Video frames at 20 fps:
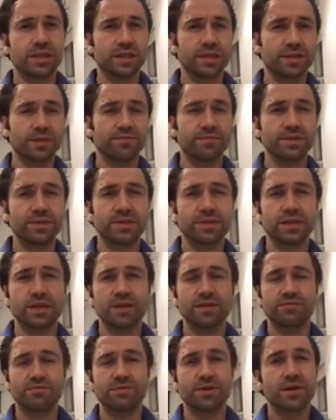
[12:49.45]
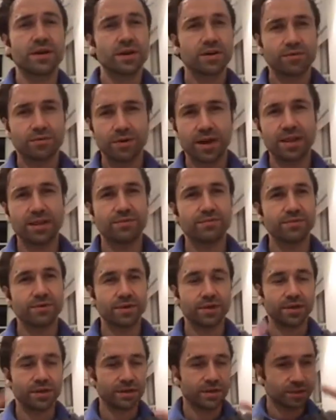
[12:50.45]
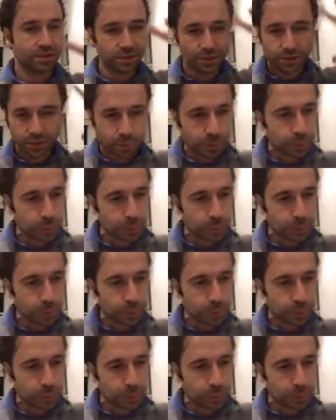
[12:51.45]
innovative, relevant,